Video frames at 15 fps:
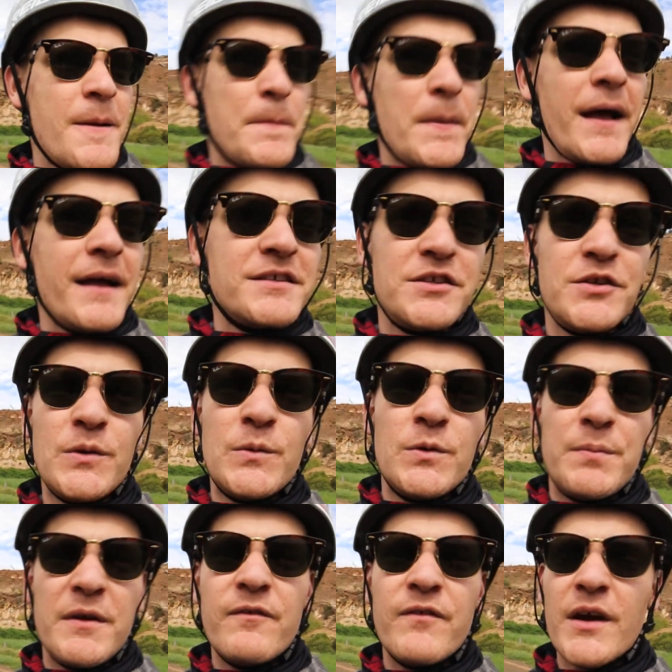but you
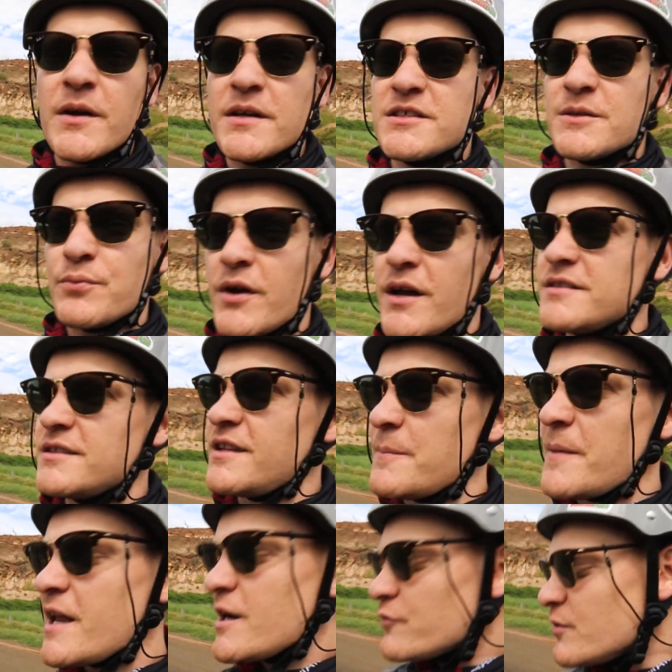would be very surprised at the
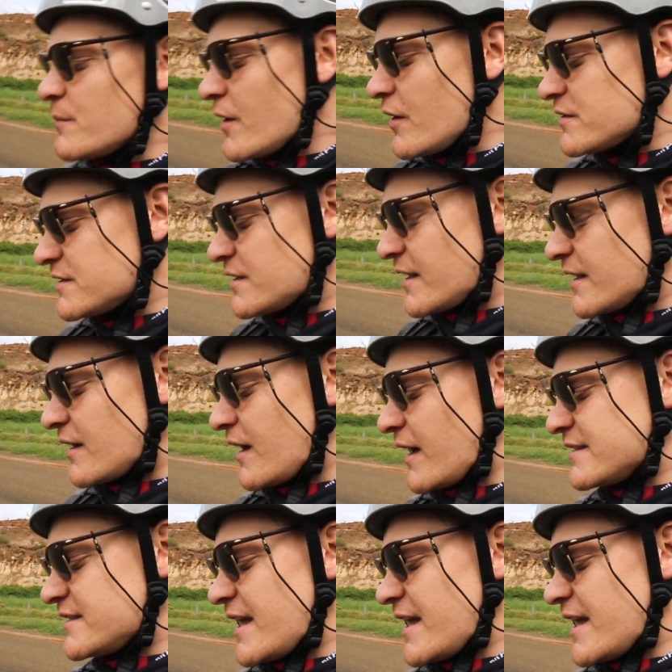amount of remotes that I